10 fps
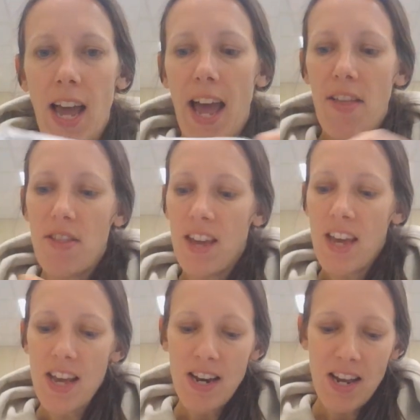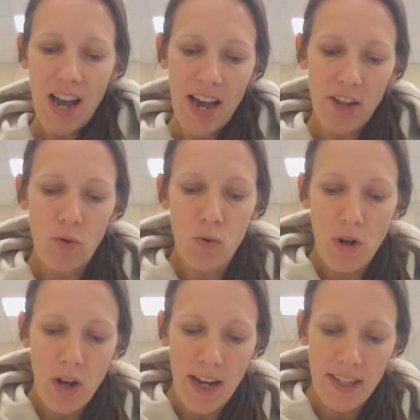And then I
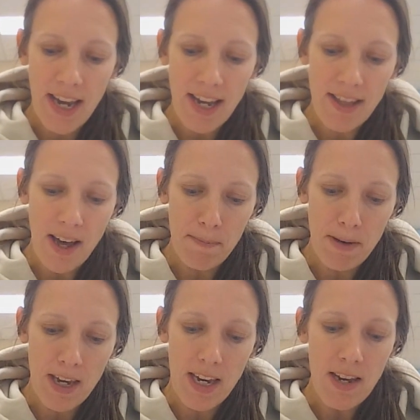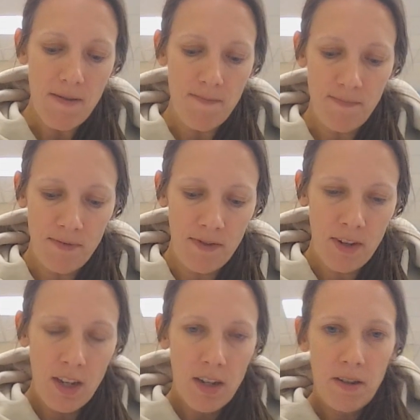take that P
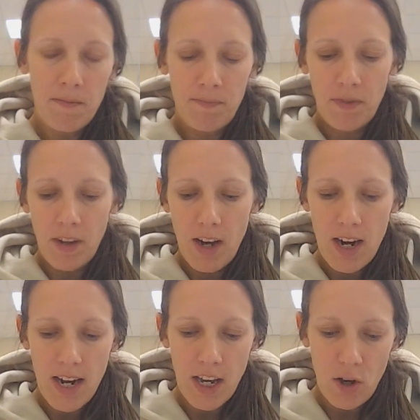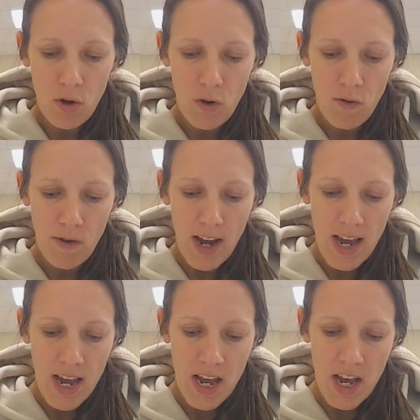and I go
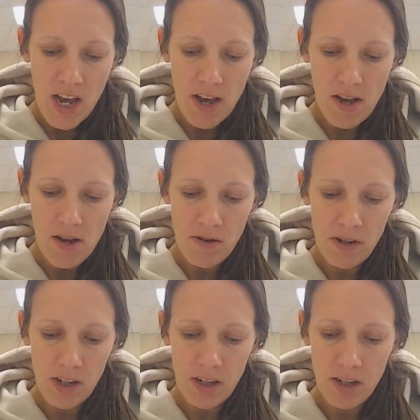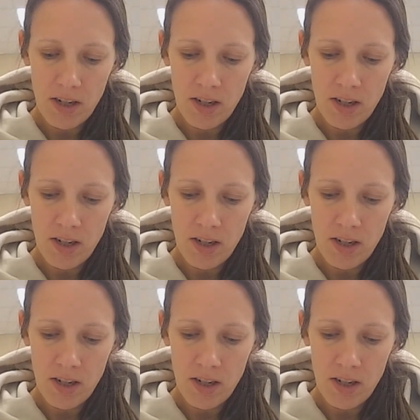around